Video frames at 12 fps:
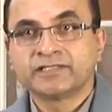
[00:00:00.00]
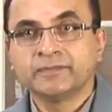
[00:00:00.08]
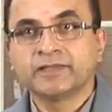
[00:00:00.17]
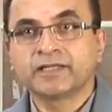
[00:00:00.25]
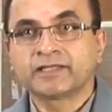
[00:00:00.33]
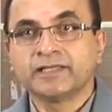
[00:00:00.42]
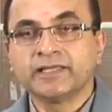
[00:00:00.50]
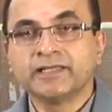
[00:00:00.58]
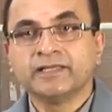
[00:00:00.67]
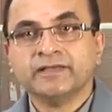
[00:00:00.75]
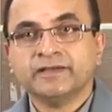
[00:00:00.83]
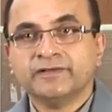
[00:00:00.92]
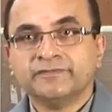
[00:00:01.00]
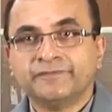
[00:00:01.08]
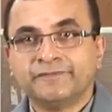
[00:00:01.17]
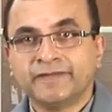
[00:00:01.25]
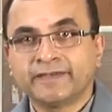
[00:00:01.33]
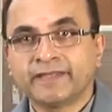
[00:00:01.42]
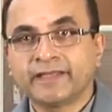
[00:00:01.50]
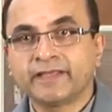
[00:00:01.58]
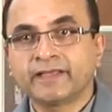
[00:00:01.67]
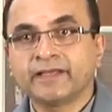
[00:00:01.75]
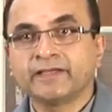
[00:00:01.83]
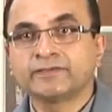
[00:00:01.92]
Similarly,
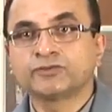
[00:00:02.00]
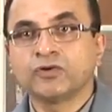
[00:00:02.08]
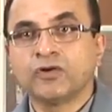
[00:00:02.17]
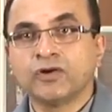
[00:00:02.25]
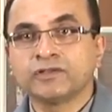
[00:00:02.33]
fitting is